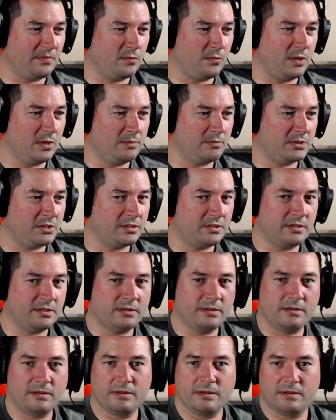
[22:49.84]
whoops.
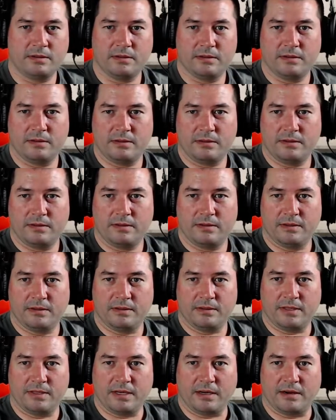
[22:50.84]
There,